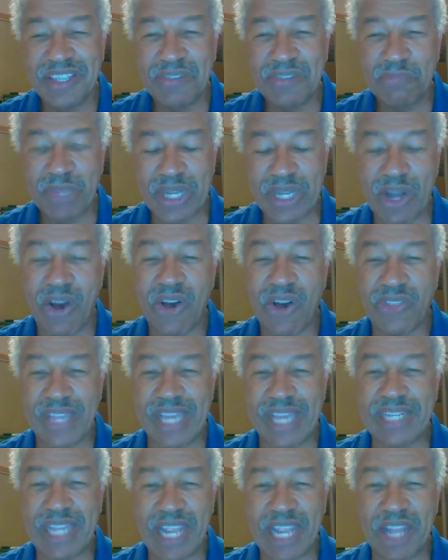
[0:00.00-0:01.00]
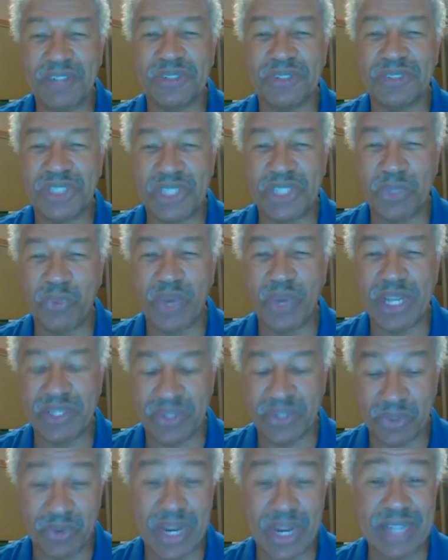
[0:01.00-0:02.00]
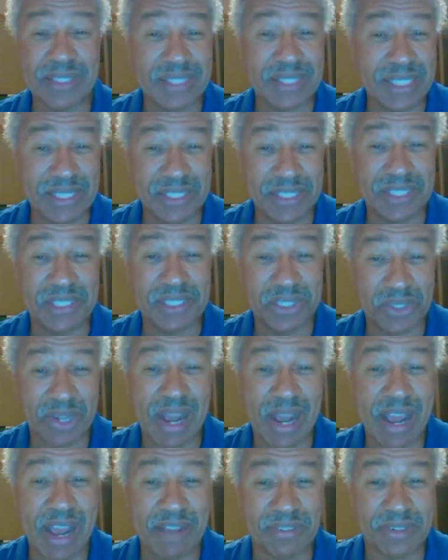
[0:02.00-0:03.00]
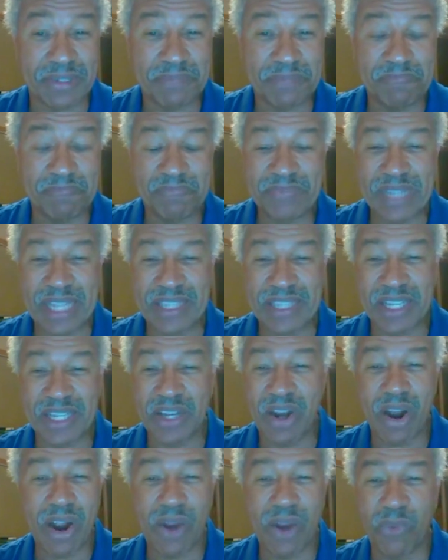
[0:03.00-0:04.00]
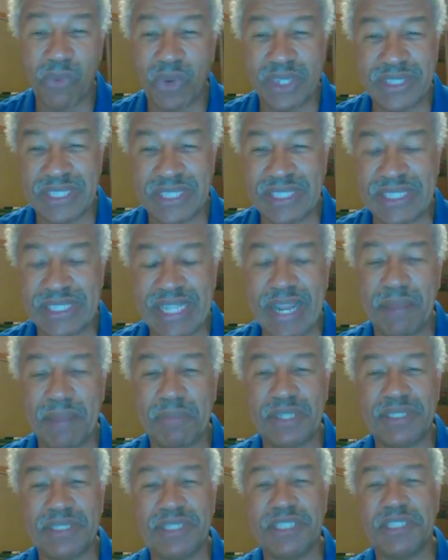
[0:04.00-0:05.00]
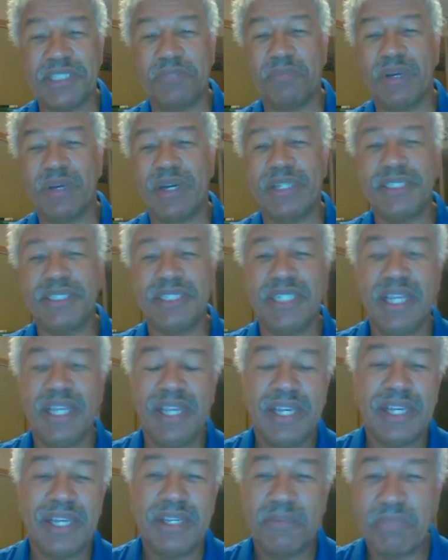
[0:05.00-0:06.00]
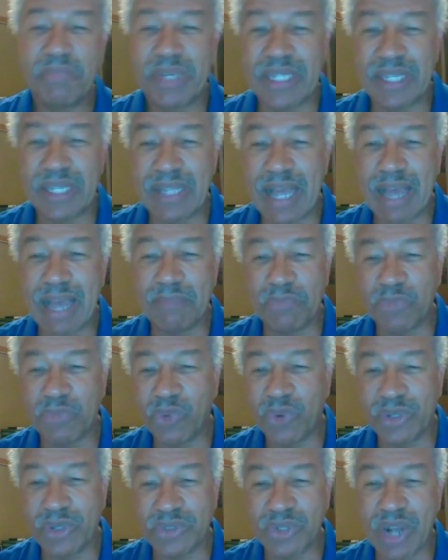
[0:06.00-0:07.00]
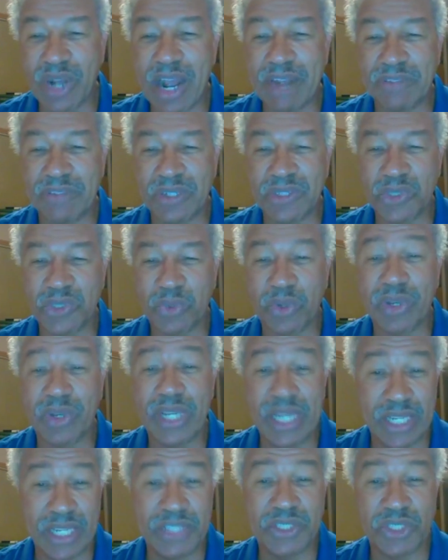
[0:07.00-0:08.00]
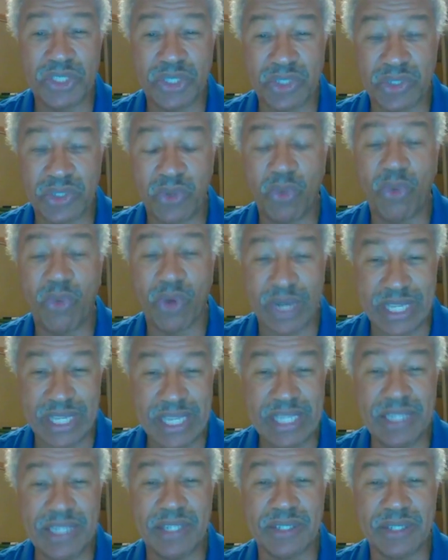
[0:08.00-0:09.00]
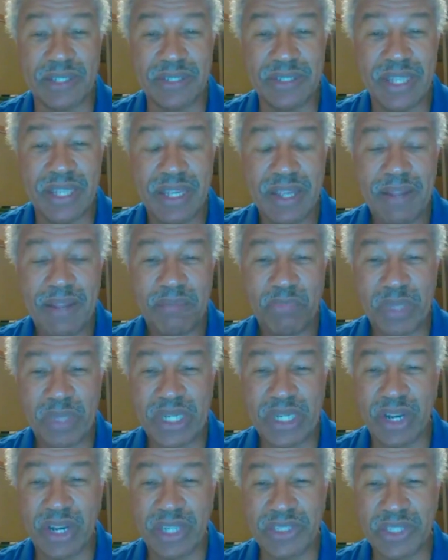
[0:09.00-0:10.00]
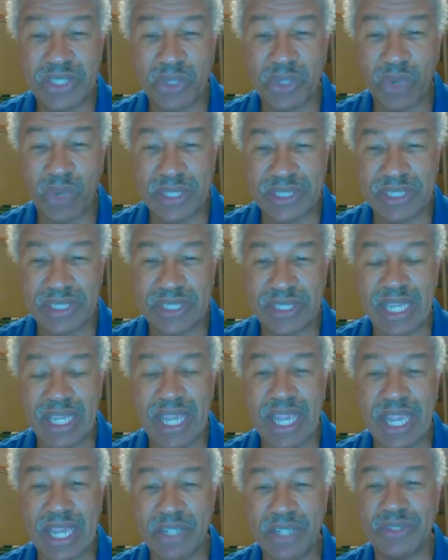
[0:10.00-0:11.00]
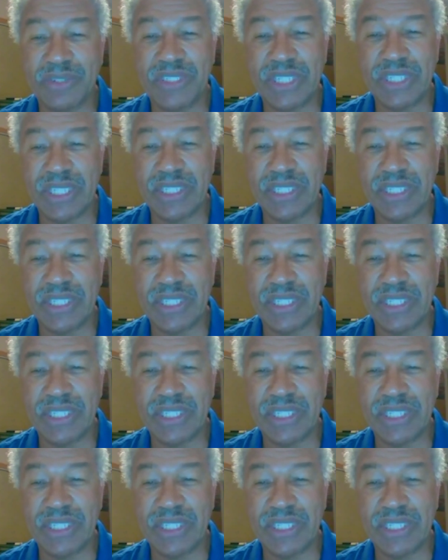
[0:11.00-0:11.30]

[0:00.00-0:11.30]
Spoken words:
but all that energy went directly to the driver. And the car wasn't damaged as much, but a lot more drivers were injured or killed because there wasn't the energy